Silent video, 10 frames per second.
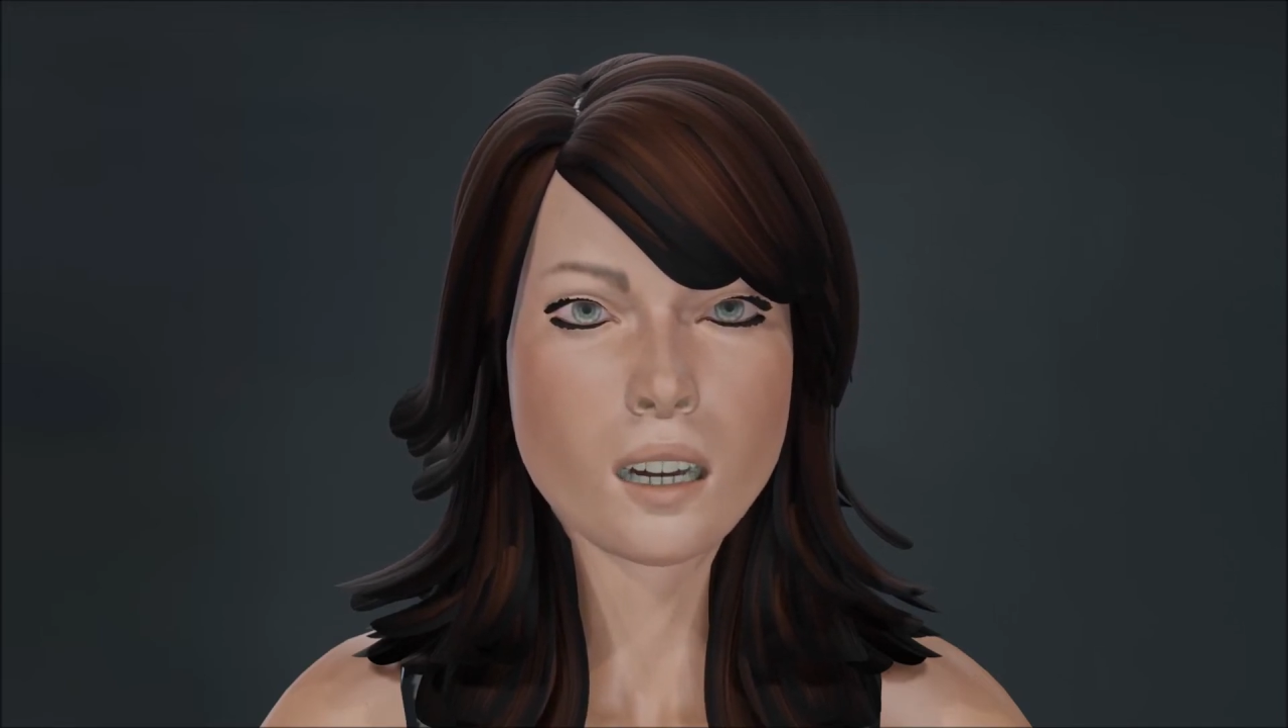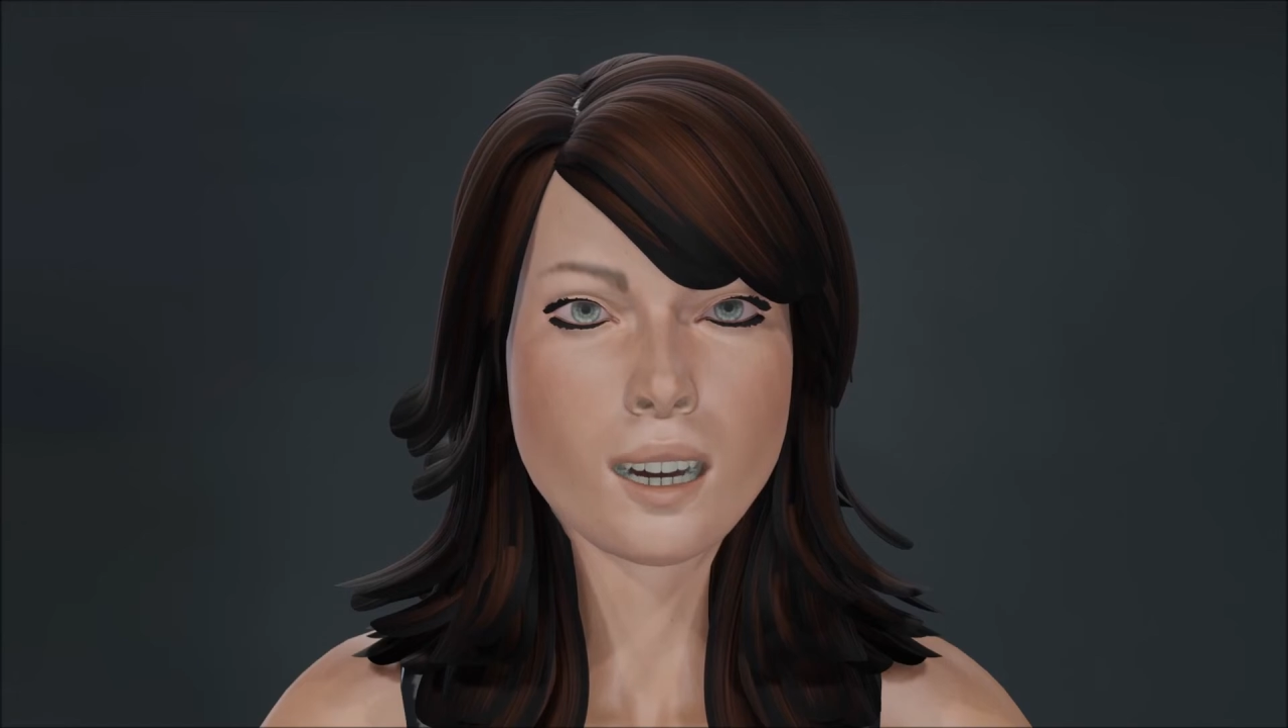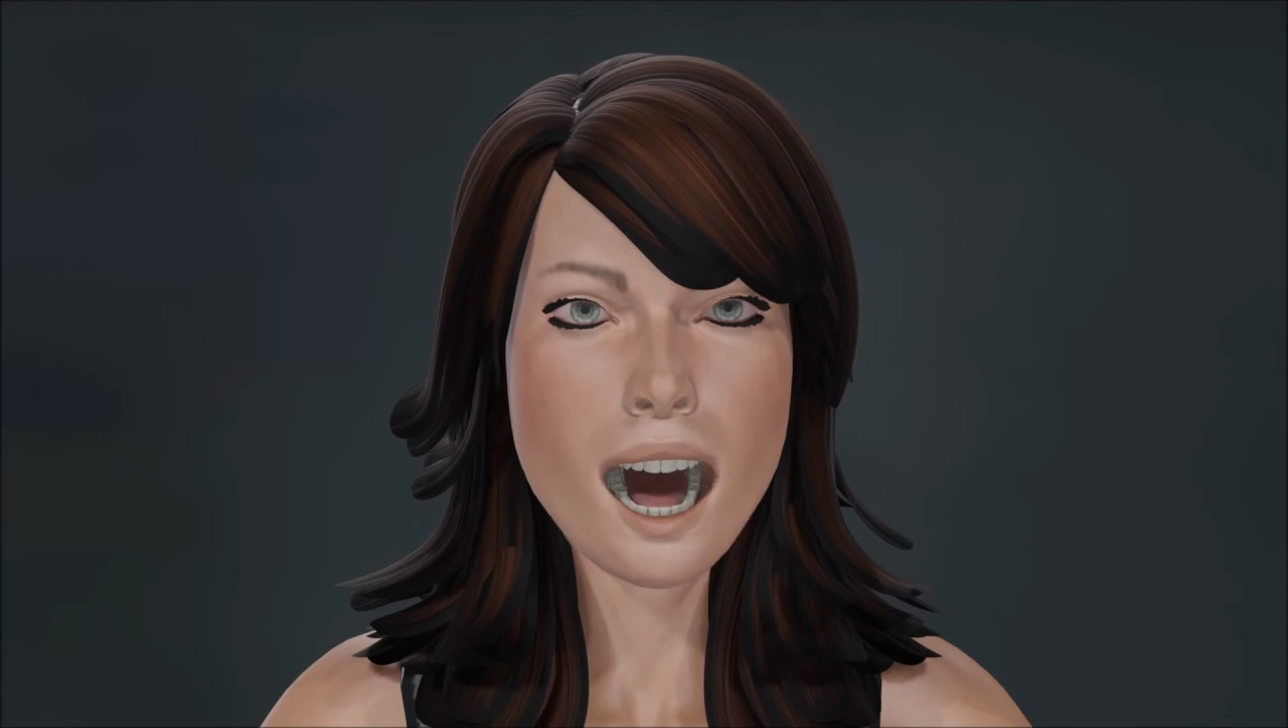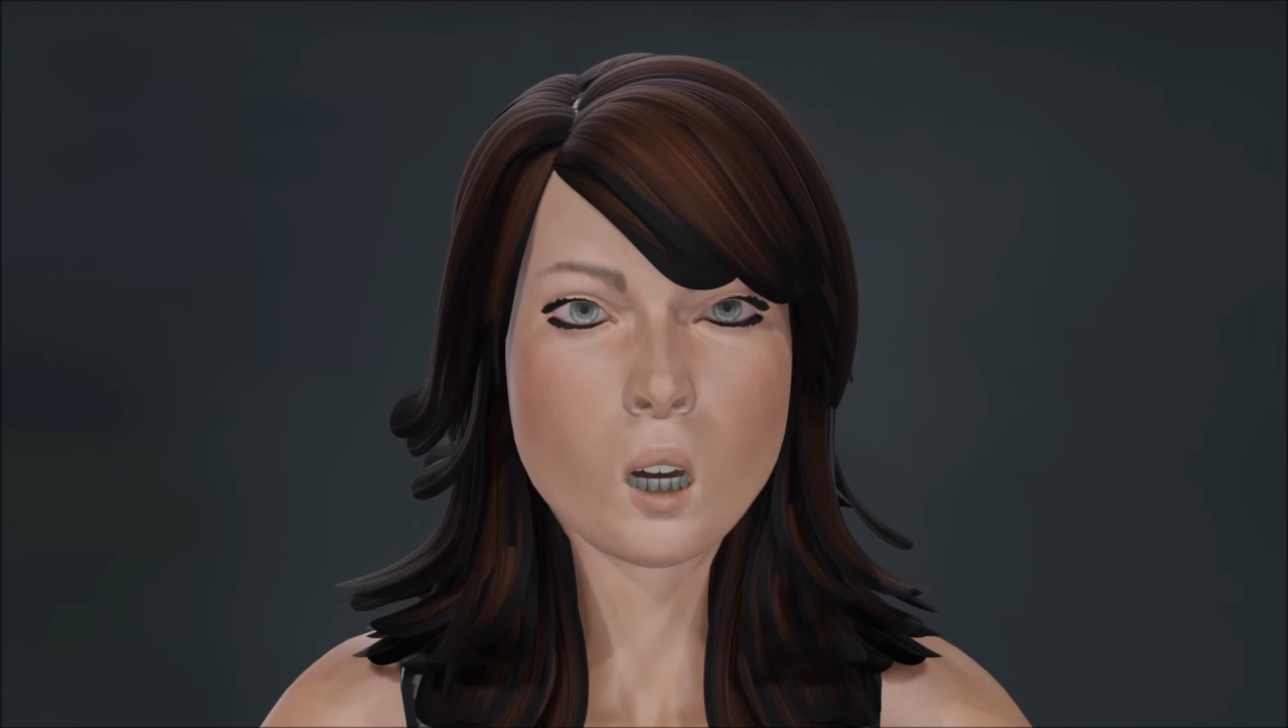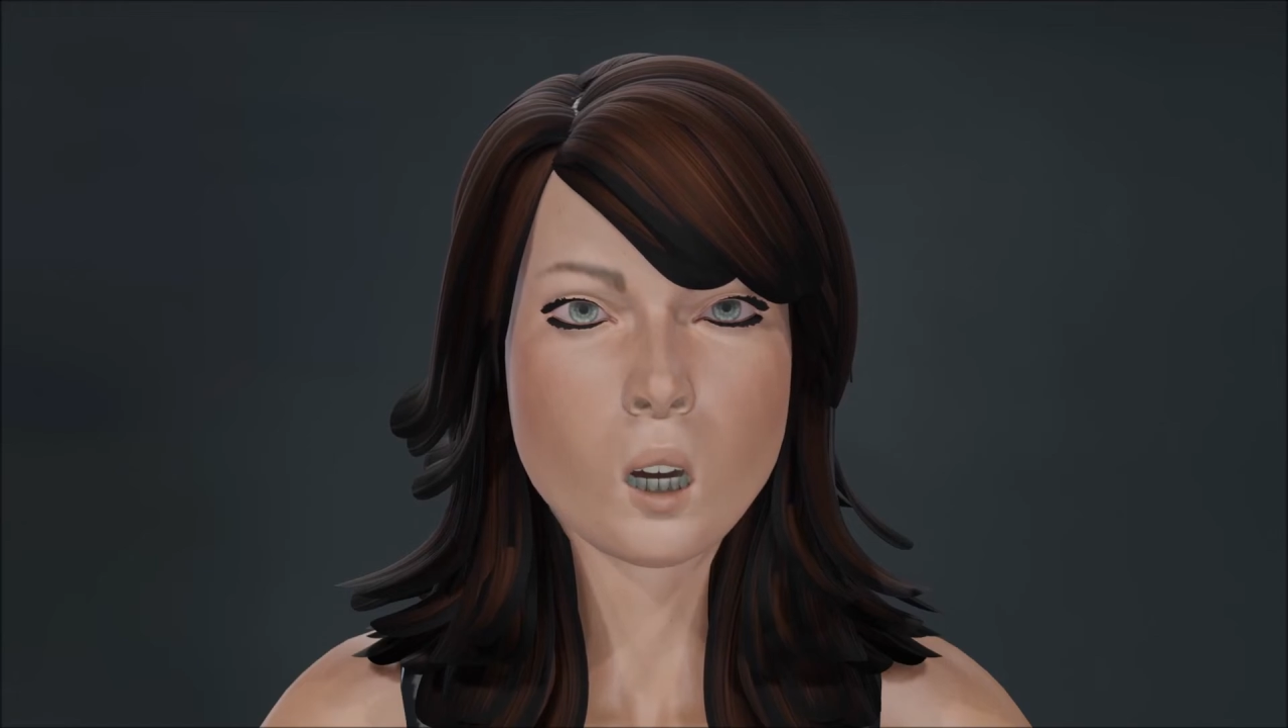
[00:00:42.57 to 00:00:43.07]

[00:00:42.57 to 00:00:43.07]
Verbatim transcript: is not